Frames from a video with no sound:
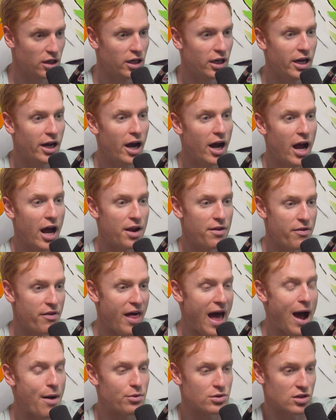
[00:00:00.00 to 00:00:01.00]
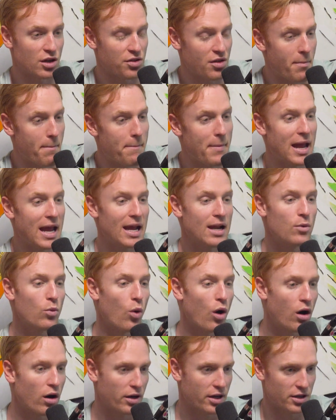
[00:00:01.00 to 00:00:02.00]
Mm-hmm. And that was on the main
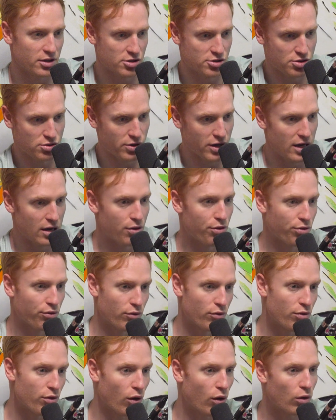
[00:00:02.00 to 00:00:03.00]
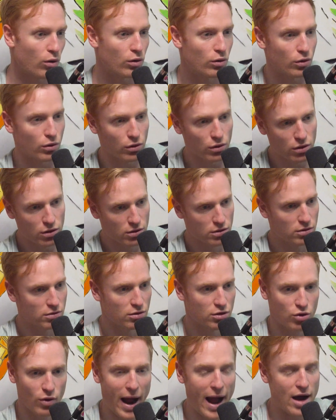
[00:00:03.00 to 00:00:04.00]
walking street through the whole
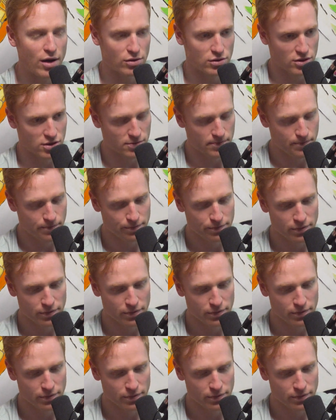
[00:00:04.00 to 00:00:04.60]
grounds.